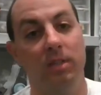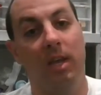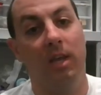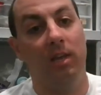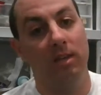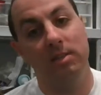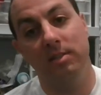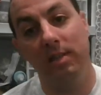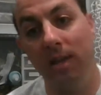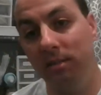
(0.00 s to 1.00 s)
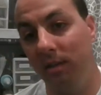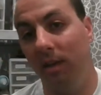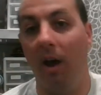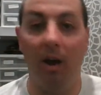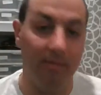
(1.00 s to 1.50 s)
thing it says,
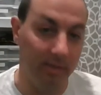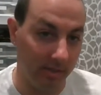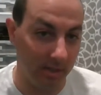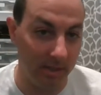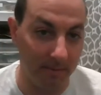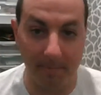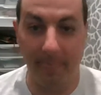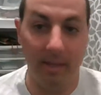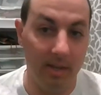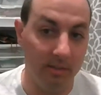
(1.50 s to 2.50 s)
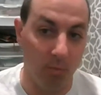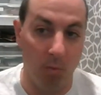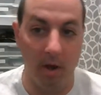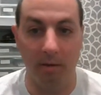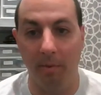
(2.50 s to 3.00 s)
obviously, is
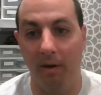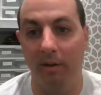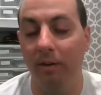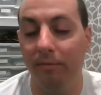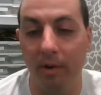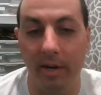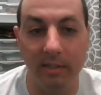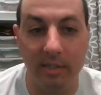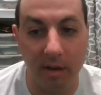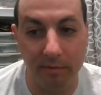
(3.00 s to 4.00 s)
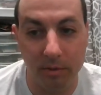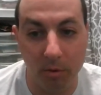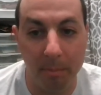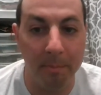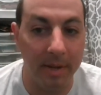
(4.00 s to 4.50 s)
water monitor, Varanus,
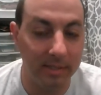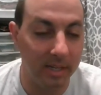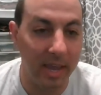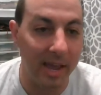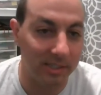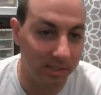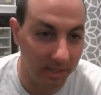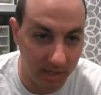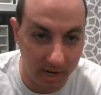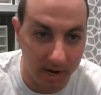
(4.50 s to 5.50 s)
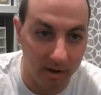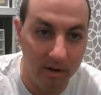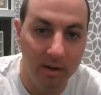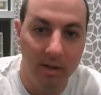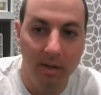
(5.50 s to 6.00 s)
Salvator, basic hatchling care.
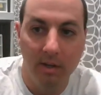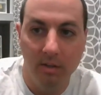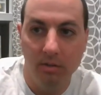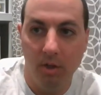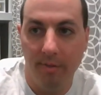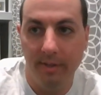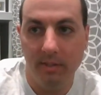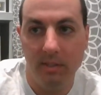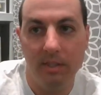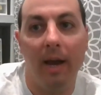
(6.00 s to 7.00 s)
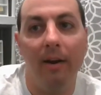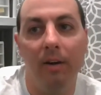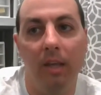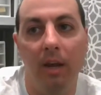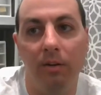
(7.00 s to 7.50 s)
So this entire
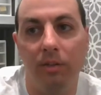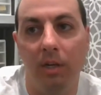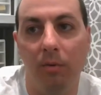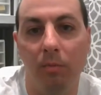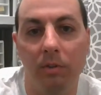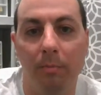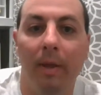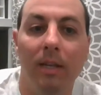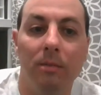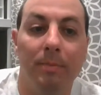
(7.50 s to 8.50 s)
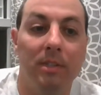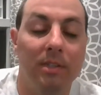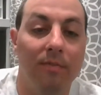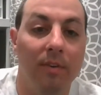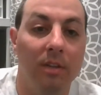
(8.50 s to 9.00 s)
care sheet was made
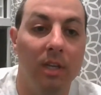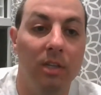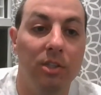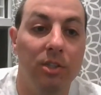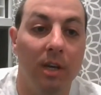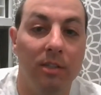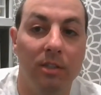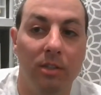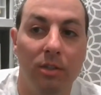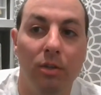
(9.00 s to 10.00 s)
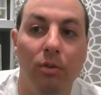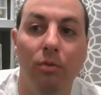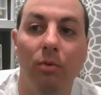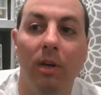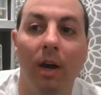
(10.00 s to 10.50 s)
specifically just
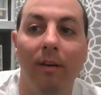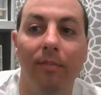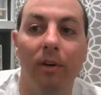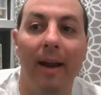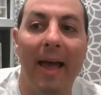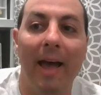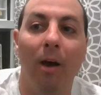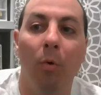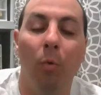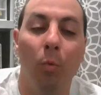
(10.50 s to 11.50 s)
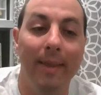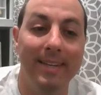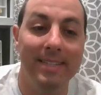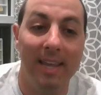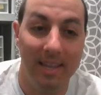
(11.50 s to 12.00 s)
to cover how
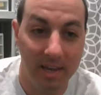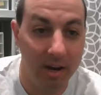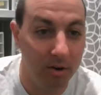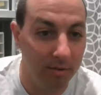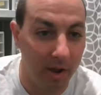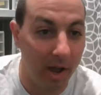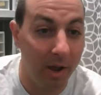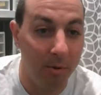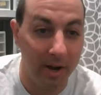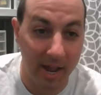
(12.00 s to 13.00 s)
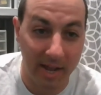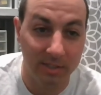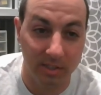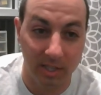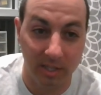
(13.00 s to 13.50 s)
we take care of our
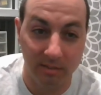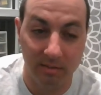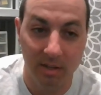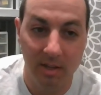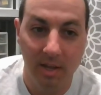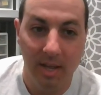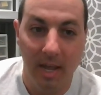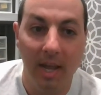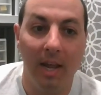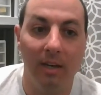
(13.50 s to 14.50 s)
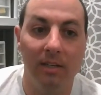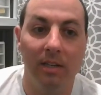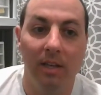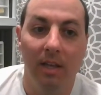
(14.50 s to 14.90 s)
hatchlings. And